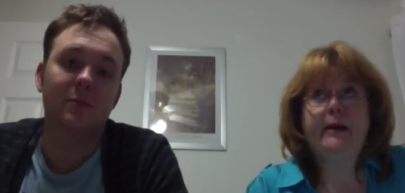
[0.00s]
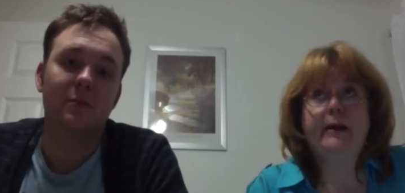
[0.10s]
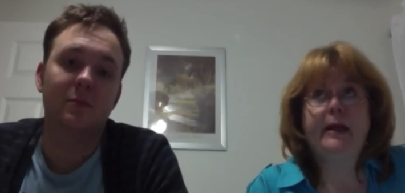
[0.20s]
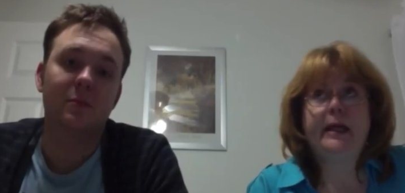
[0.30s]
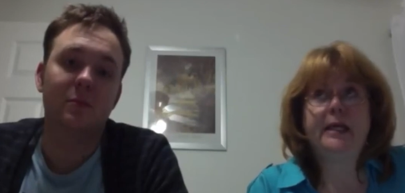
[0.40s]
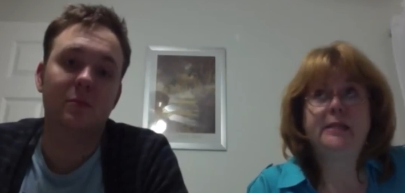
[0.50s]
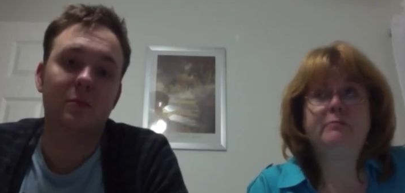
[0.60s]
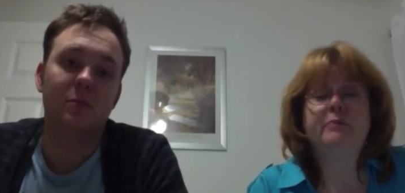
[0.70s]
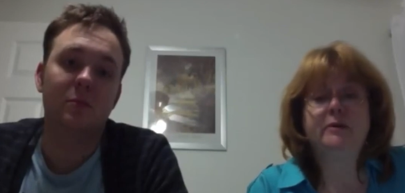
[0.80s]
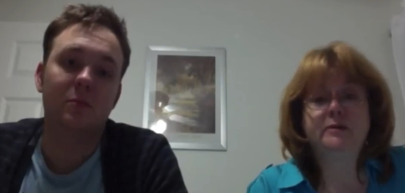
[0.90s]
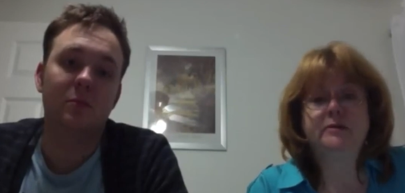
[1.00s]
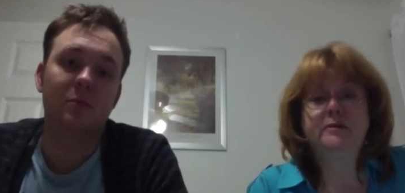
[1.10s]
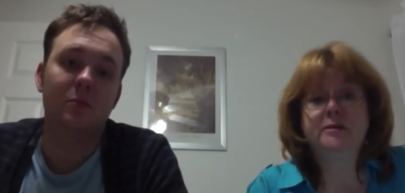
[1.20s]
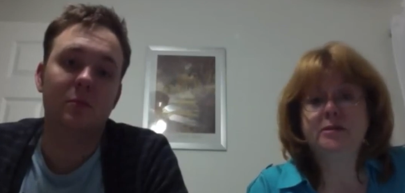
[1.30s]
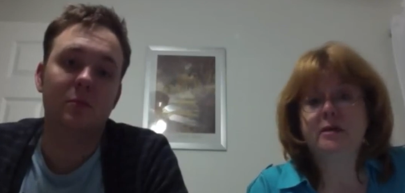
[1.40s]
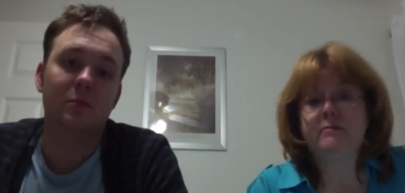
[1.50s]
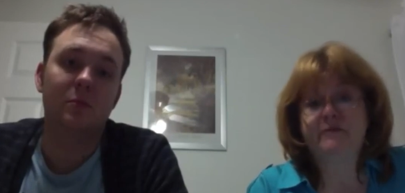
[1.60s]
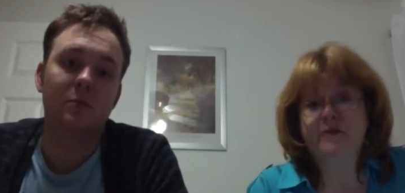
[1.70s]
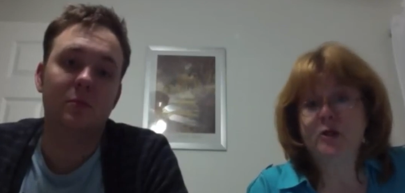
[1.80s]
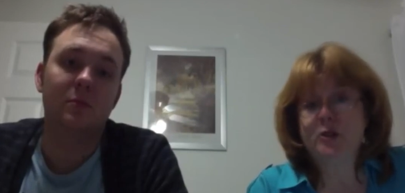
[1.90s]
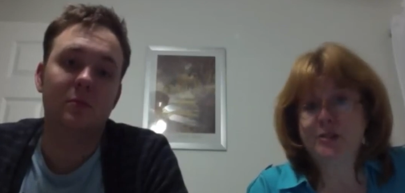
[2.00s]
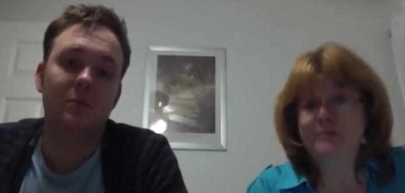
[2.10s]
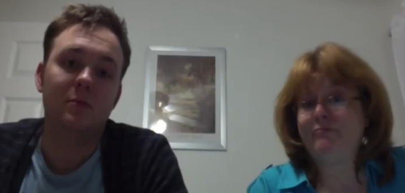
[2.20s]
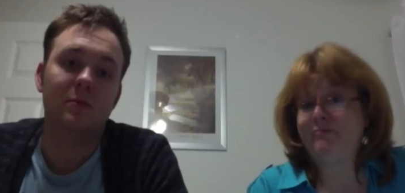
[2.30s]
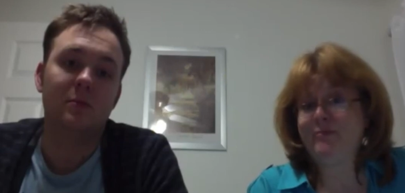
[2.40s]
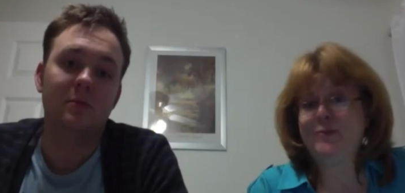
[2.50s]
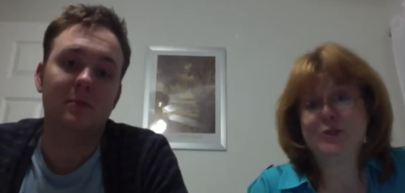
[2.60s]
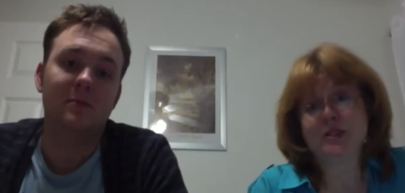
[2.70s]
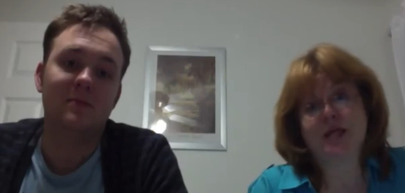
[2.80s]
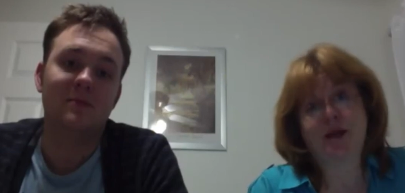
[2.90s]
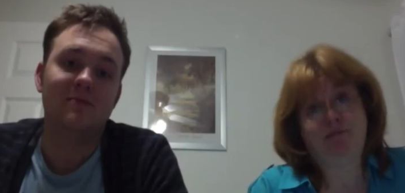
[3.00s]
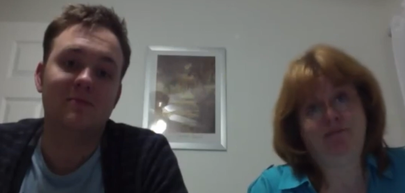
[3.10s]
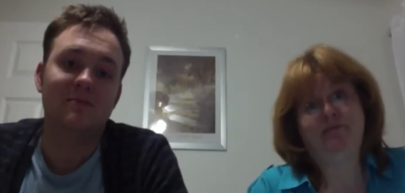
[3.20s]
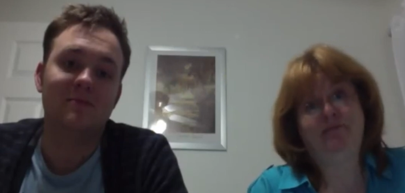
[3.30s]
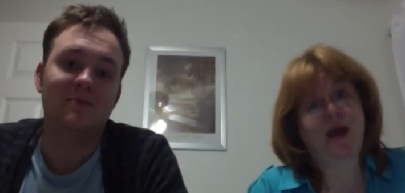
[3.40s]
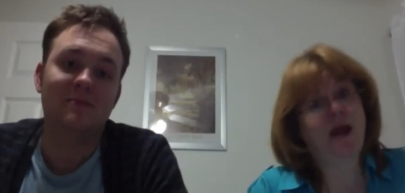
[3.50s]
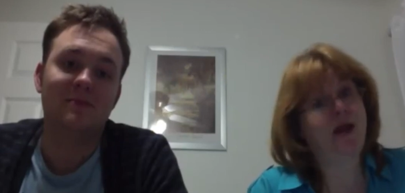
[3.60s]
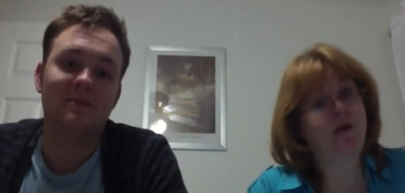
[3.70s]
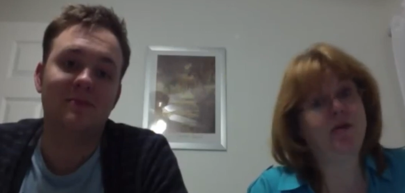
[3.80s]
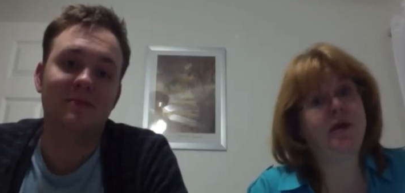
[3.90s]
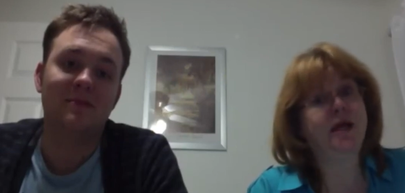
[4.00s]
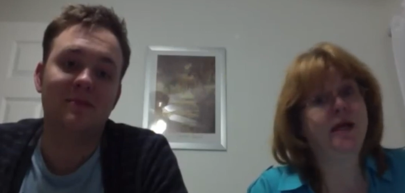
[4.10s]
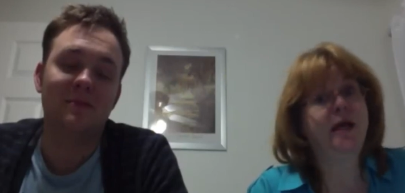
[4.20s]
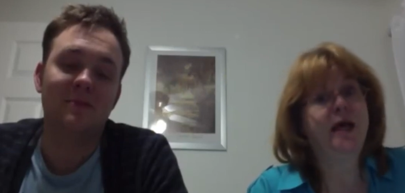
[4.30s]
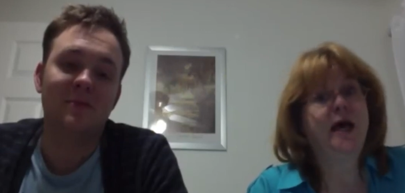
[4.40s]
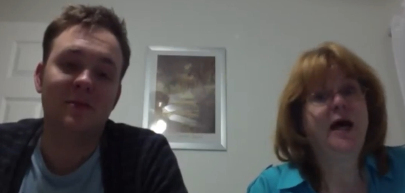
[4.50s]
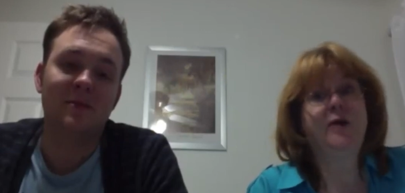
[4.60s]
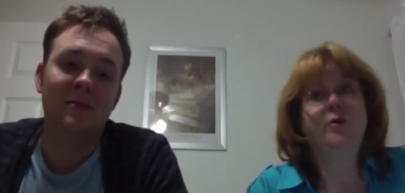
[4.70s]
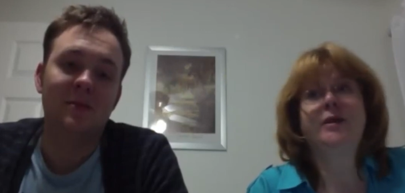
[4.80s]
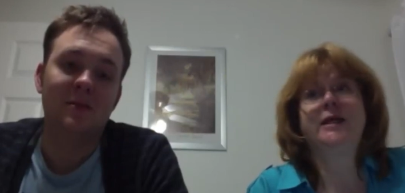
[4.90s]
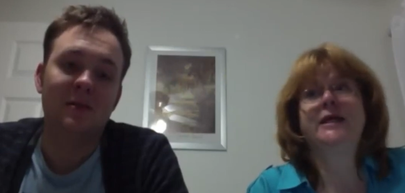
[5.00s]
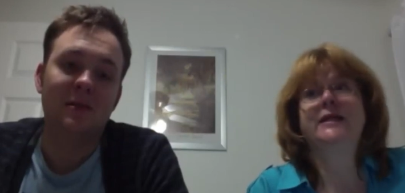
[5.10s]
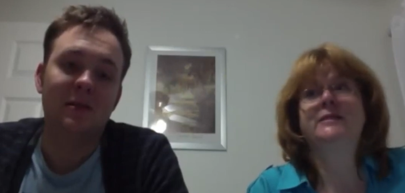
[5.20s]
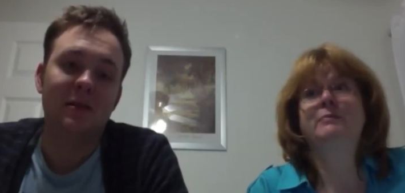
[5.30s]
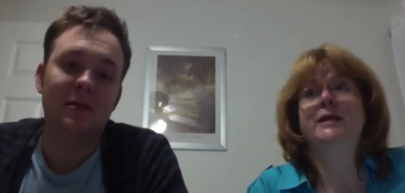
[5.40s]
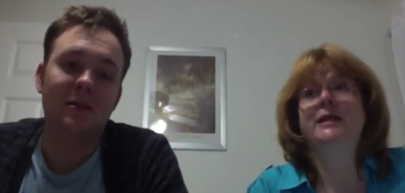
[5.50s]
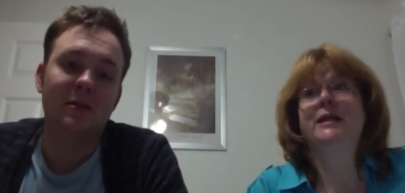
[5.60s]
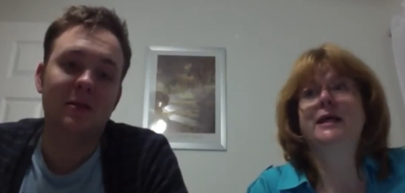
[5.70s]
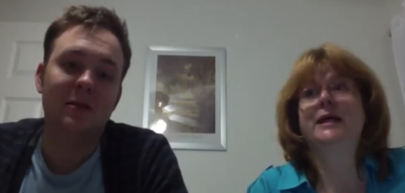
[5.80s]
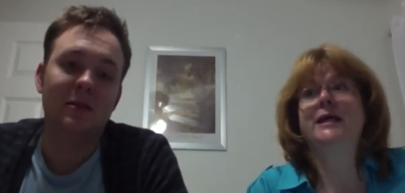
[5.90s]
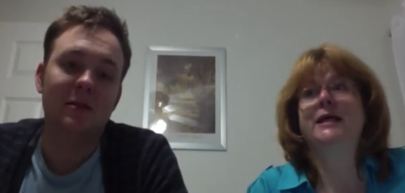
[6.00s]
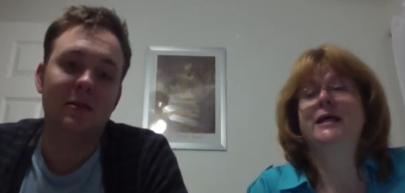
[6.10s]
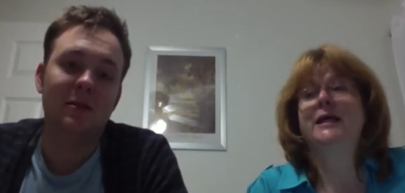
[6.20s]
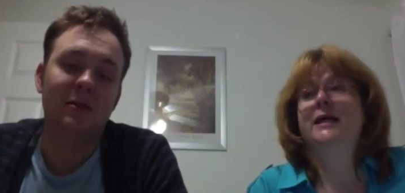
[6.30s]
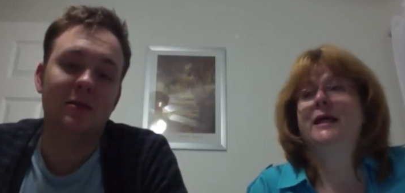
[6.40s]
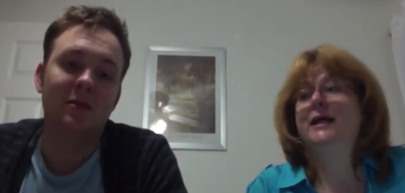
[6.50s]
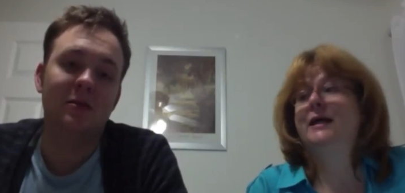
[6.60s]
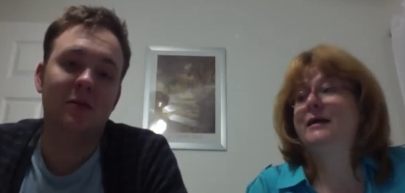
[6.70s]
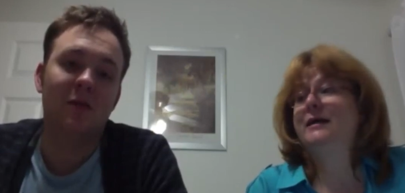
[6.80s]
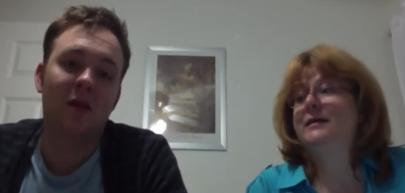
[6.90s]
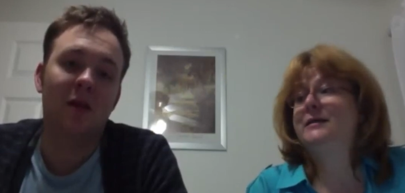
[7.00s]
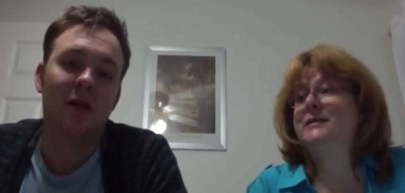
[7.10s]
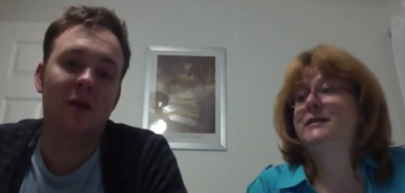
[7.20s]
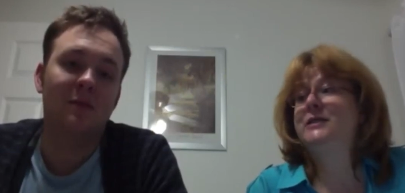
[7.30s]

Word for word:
Speaker 1: he's built something fierce. I'm just saying. And I don't think, I don't think it's been... Uh, Uh, C